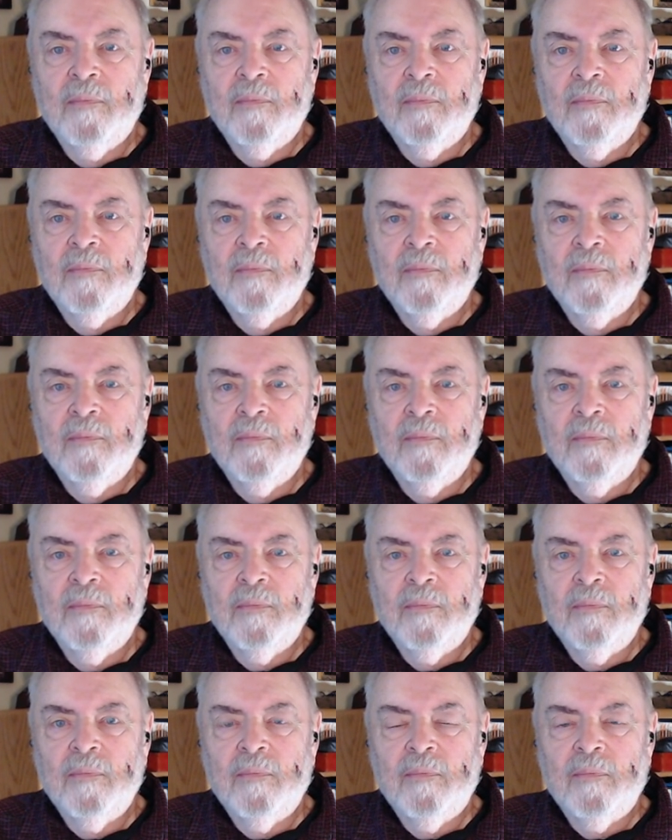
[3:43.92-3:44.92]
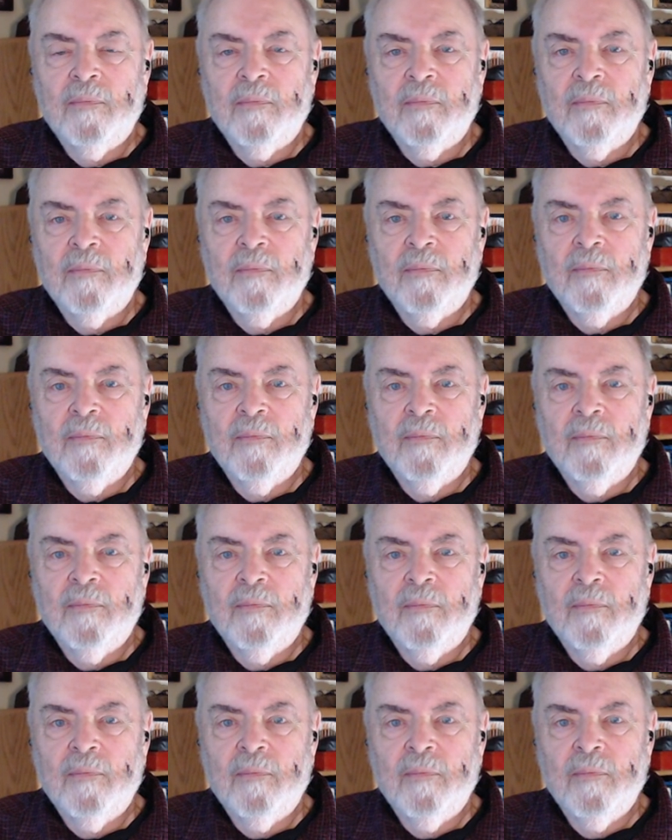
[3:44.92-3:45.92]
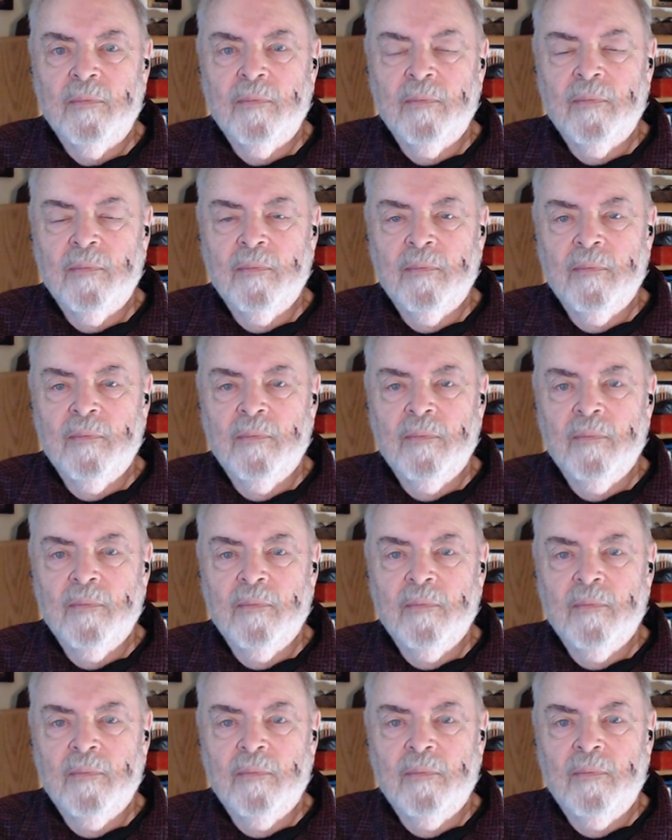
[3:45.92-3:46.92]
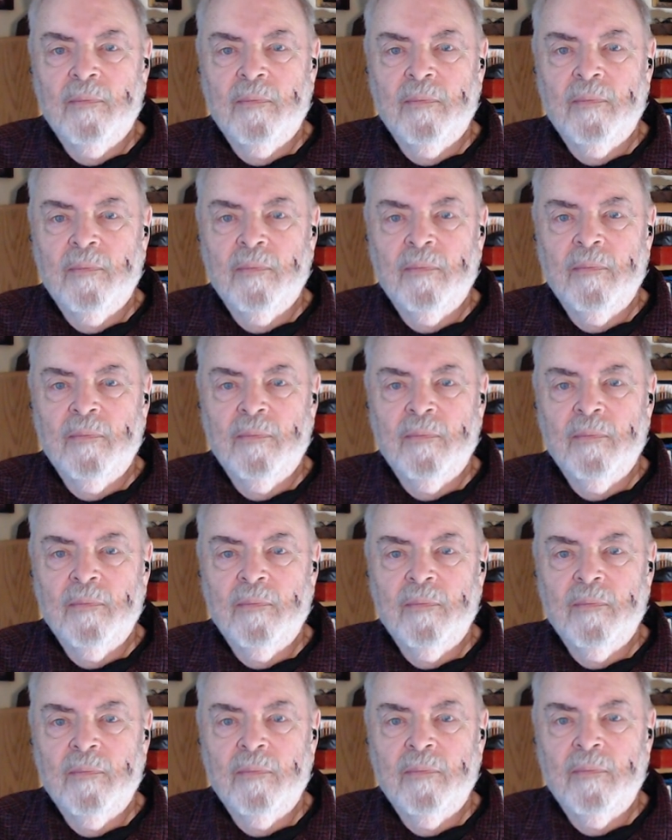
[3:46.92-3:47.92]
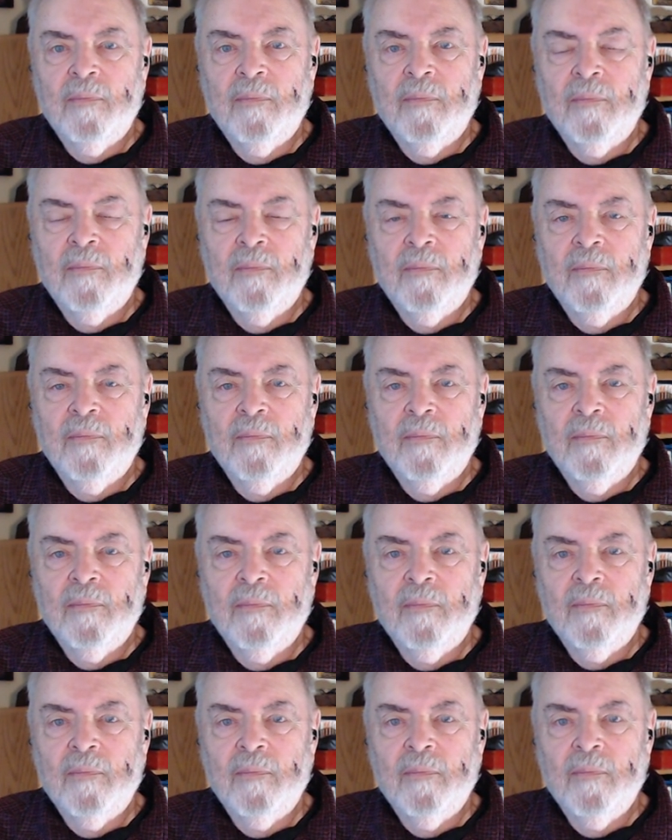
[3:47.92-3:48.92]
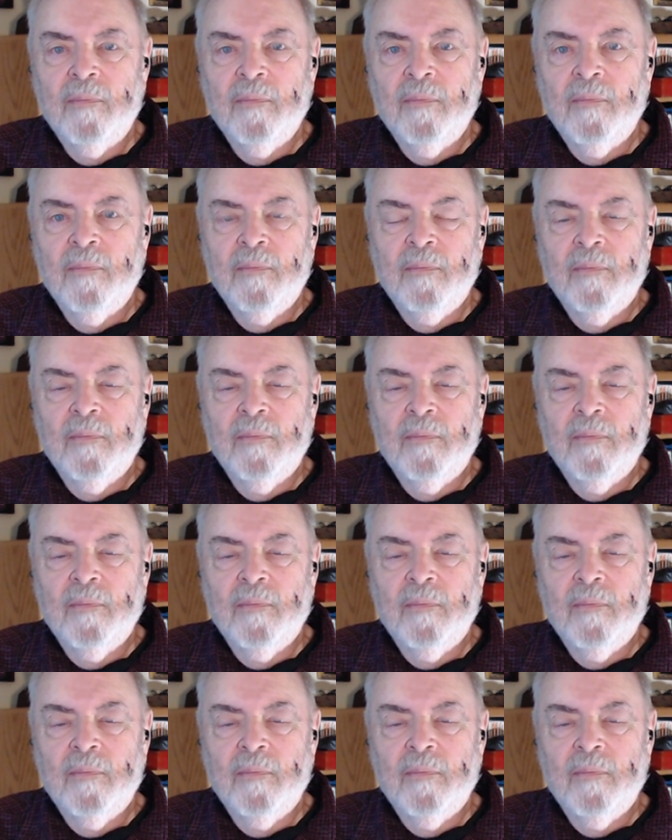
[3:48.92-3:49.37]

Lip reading: This person isn't speaking.